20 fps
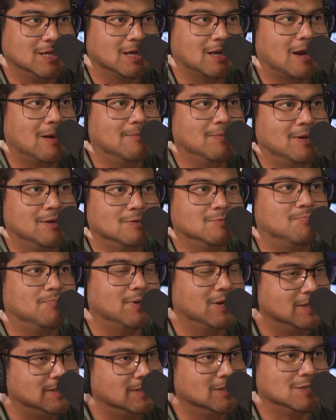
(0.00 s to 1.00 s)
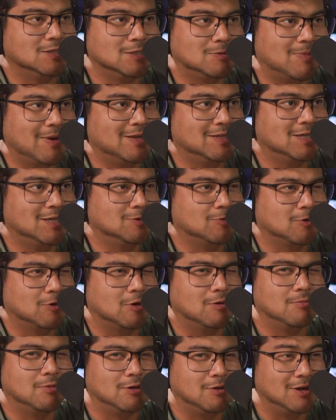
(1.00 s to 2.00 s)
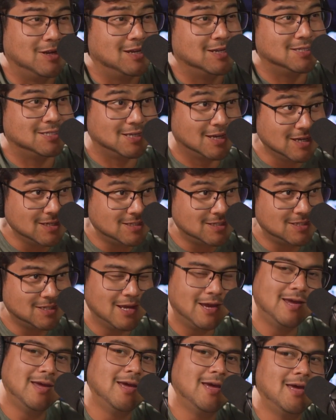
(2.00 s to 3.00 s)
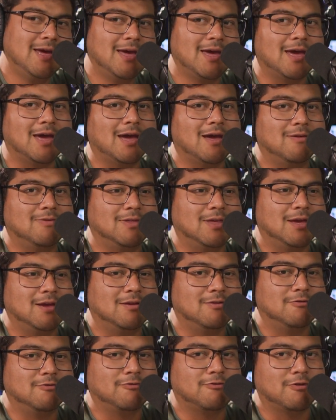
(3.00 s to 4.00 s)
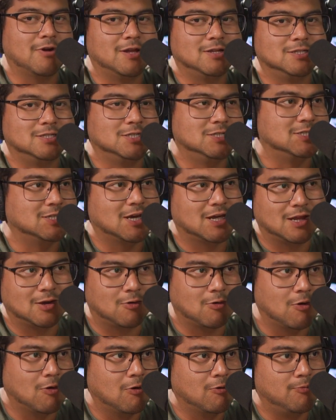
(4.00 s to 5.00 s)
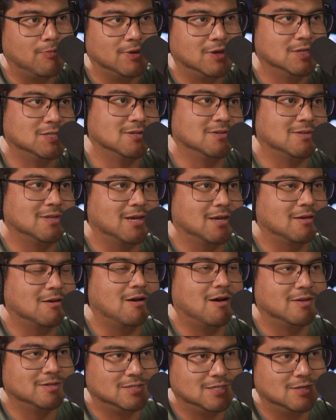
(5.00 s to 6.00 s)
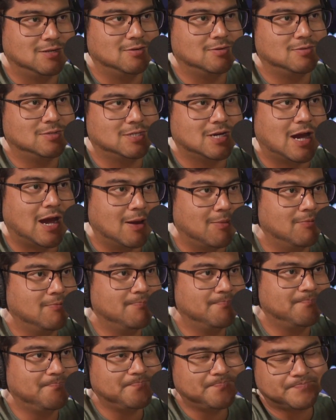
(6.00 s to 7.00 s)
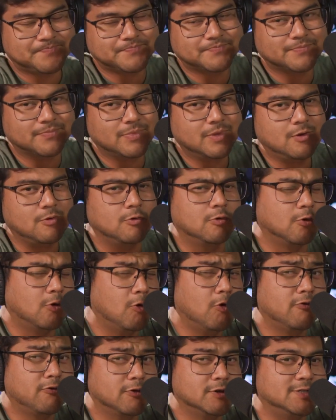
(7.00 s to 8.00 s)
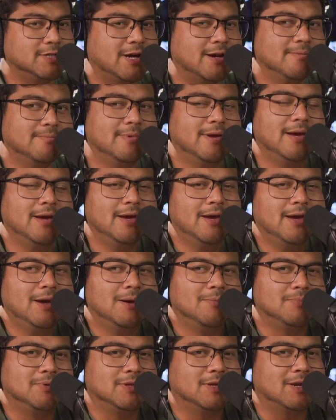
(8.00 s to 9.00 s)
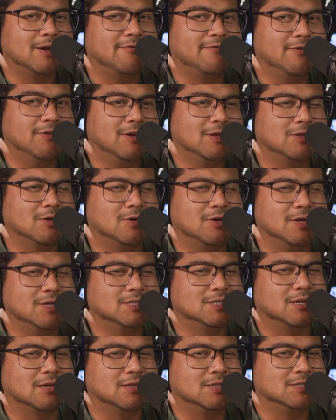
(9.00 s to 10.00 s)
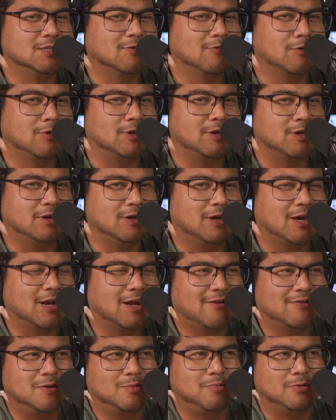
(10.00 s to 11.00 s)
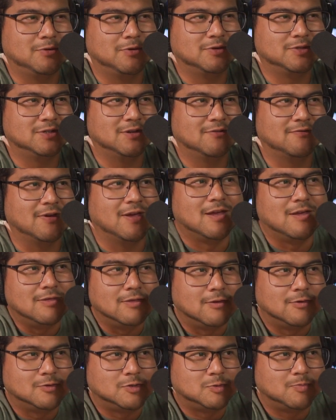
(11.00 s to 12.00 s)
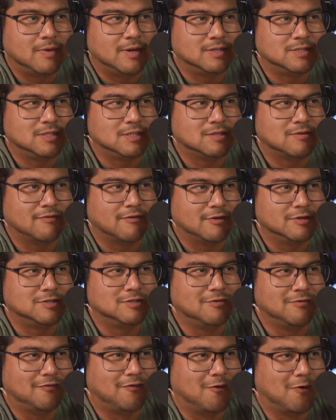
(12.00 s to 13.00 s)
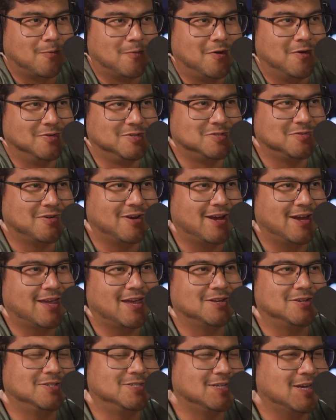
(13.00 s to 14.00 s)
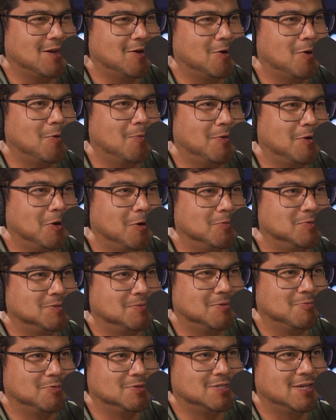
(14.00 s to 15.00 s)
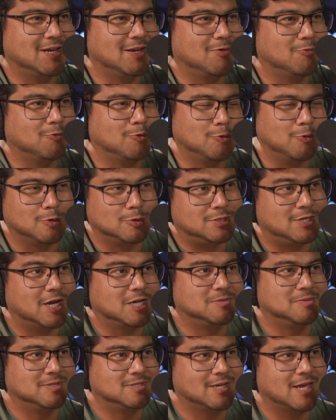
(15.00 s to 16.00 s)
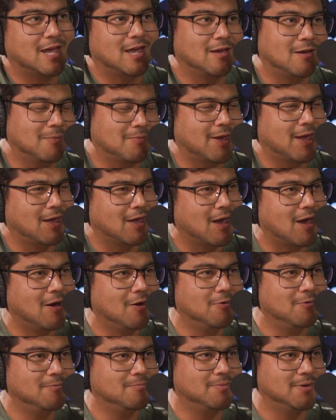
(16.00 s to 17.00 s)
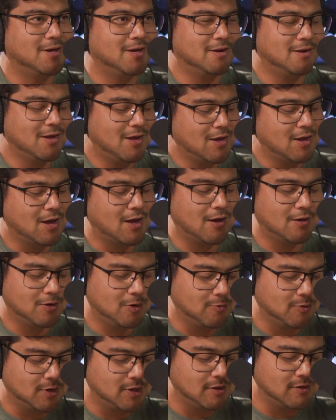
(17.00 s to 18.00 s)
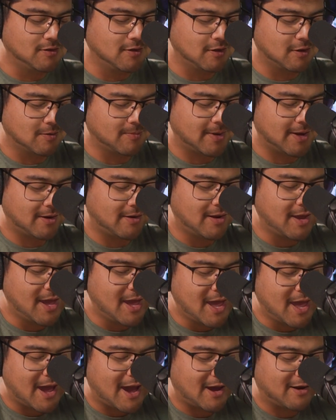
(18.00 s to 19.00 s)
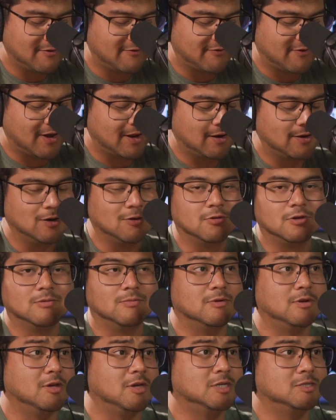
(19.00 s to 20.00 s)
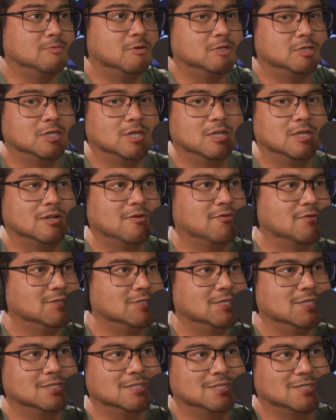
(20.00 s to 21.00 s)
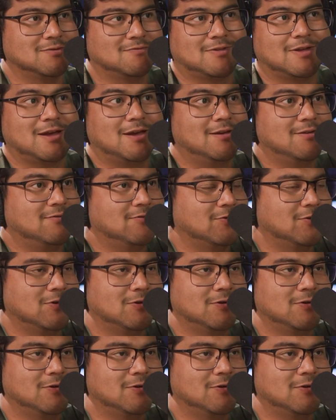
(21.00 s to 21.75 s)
like I'm in places and spaces where community exists, and then friends just kind of grow because of constant time. Yeah. Or over time. But then I feel like there is this thing where you kind of have to put yourself in those spaces first and foremost, right? Yeah. I can't just stay at home and hope someone will text me and say, hey, come hang out. But yeah. I don't know. What do you think about how to find a new community, especially in different seasons of life?